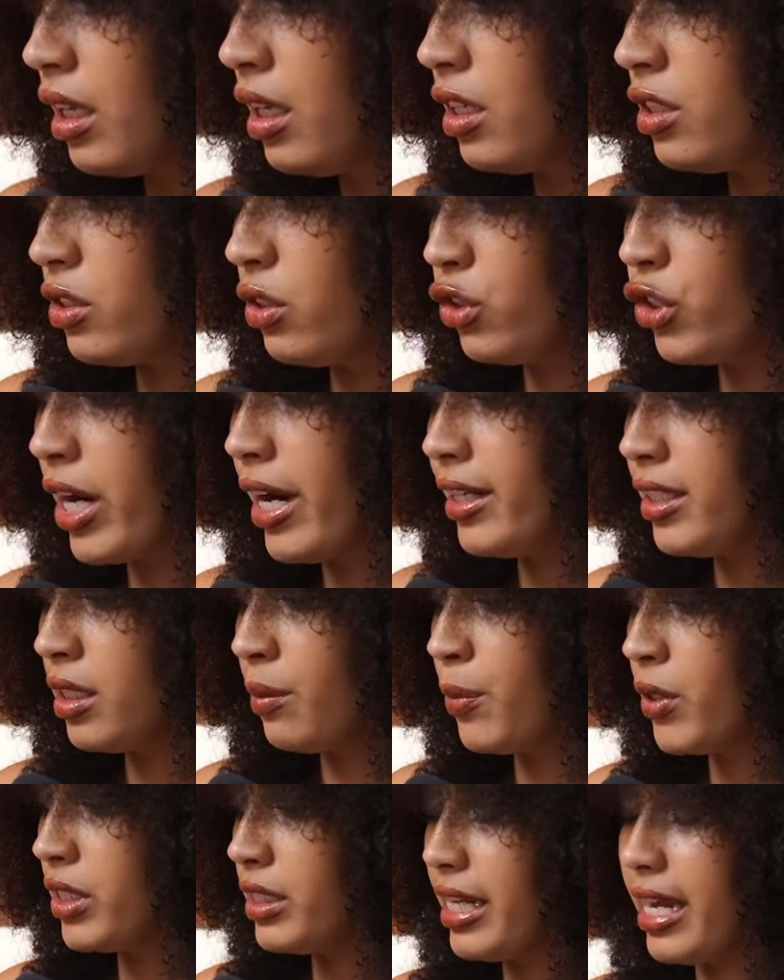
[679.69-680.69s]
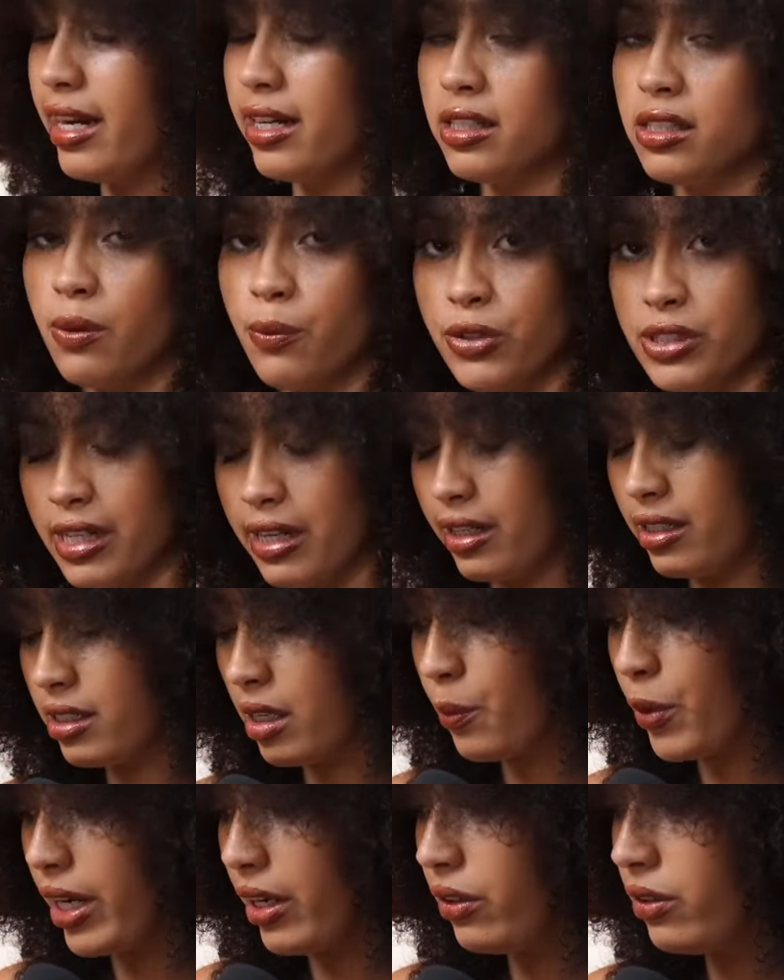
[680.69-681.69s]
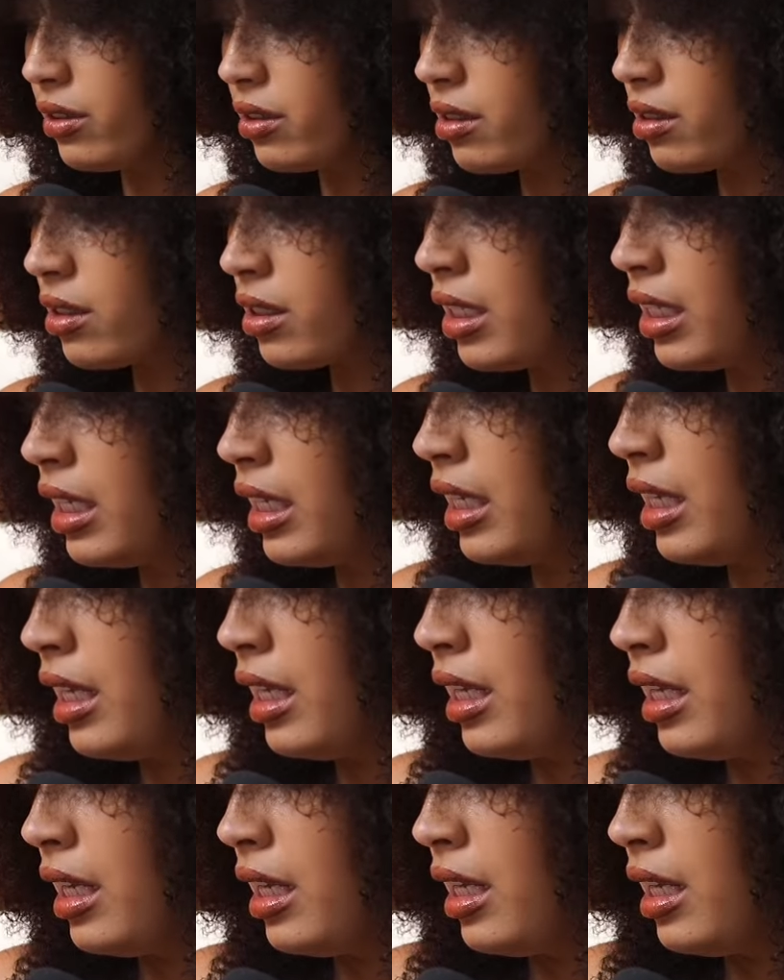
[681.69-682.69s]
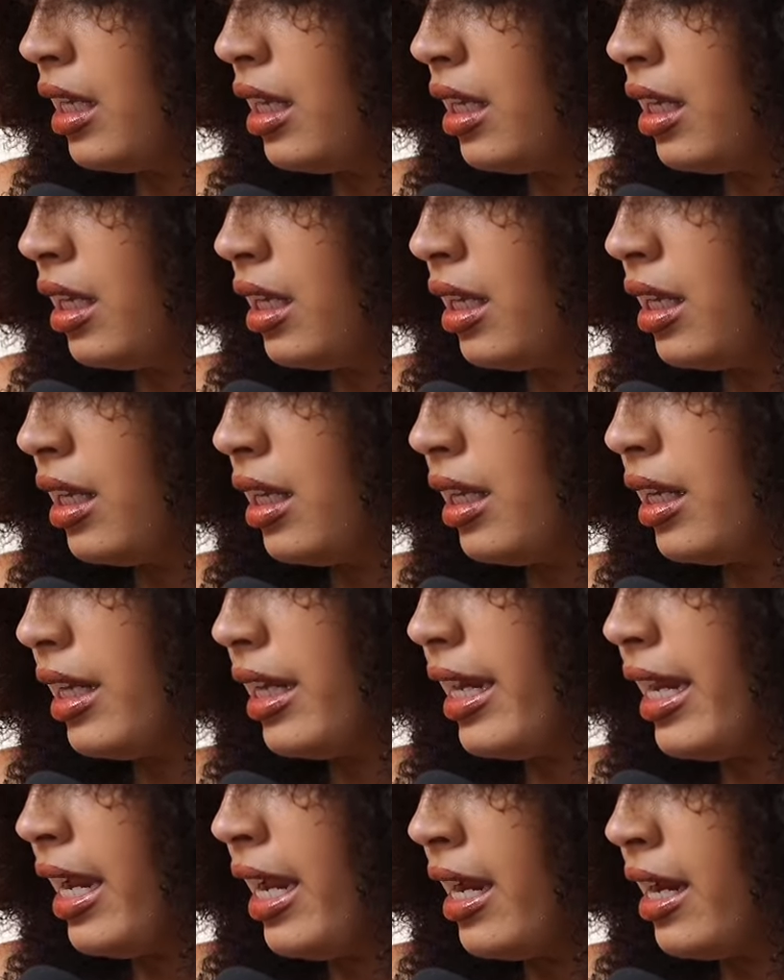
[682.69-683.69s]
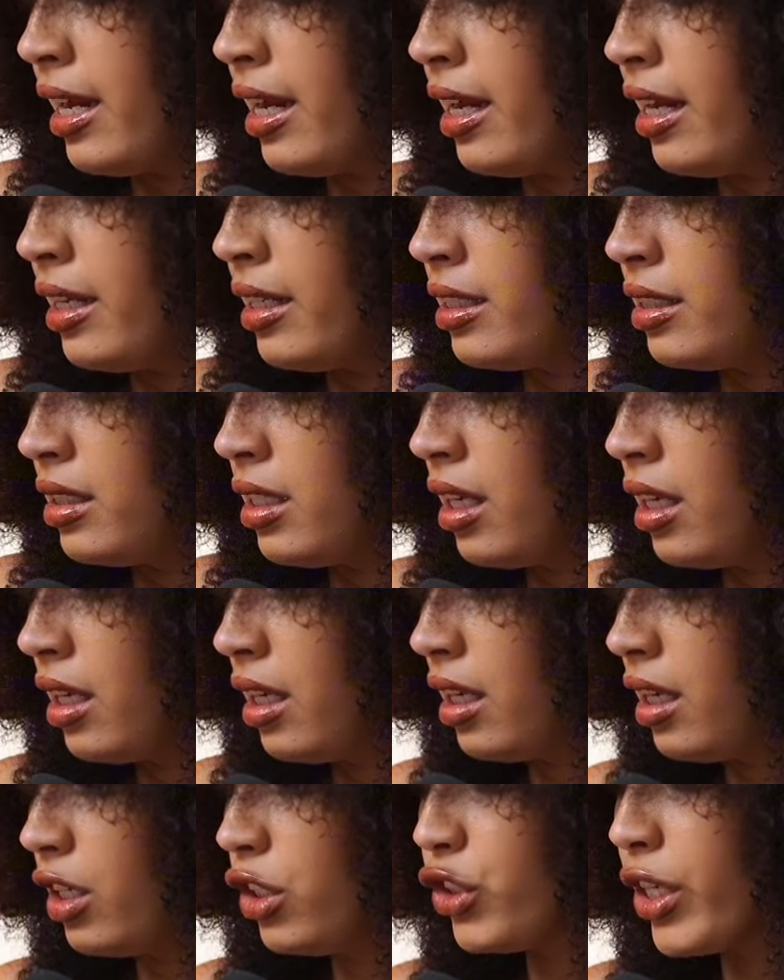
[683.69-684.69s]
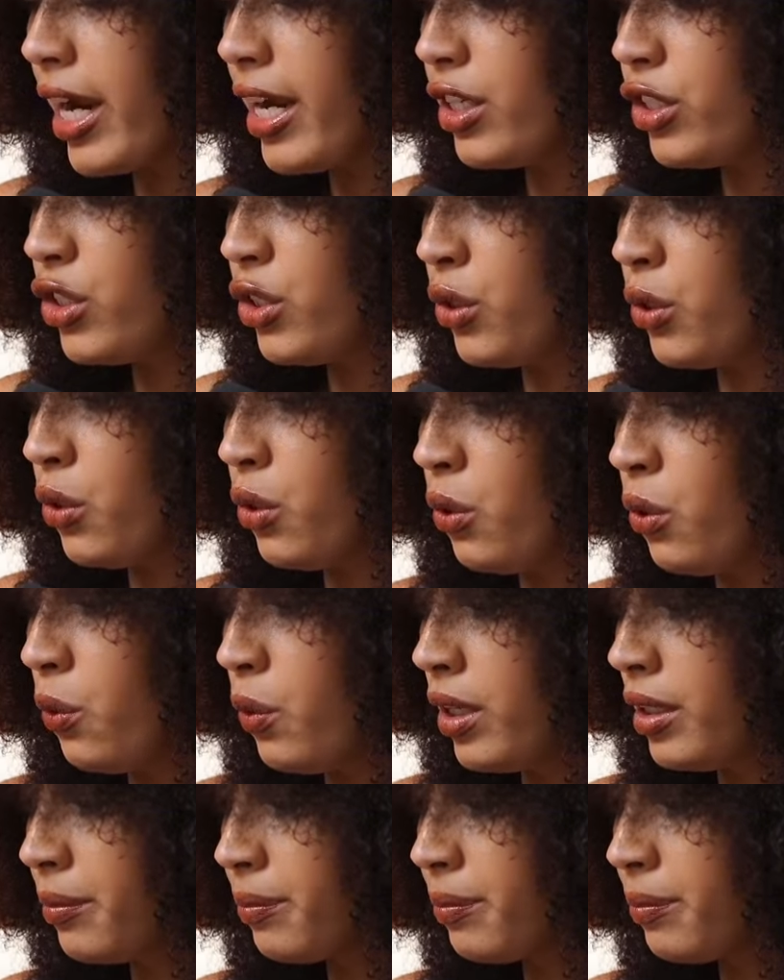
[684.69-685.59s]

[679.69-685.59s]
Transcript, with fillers: So trying to present as someone someone else, and trying to